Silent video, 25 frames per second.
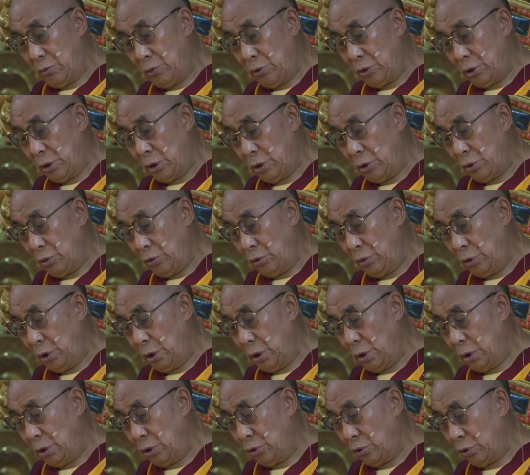The head is
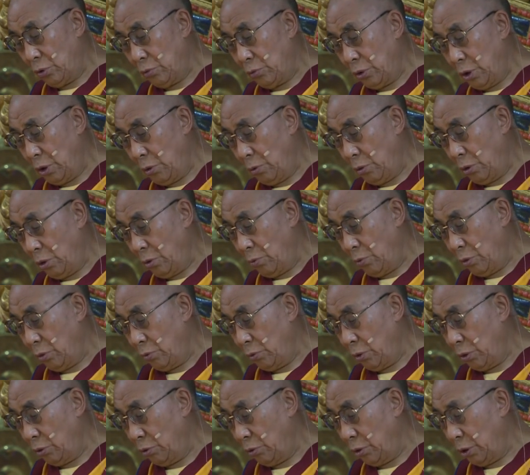held not too
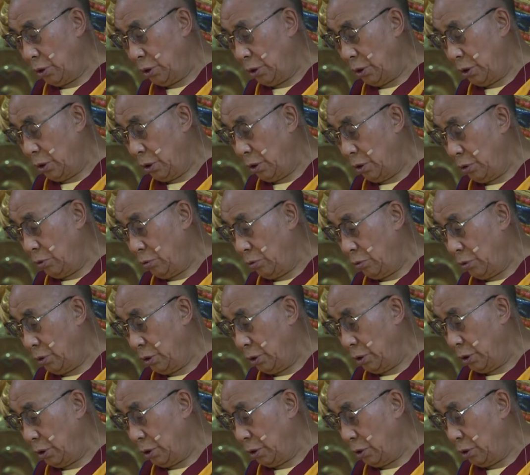high, not too
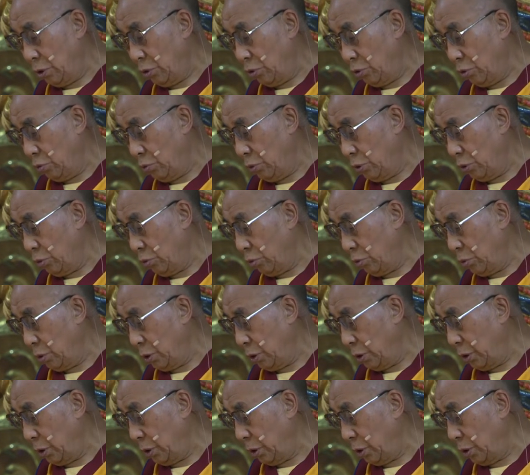low, and
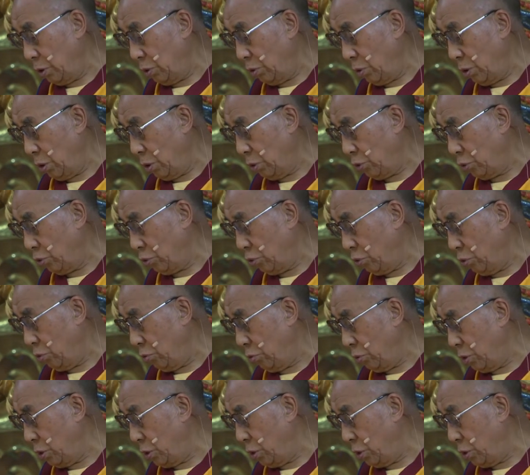without tilting to one side.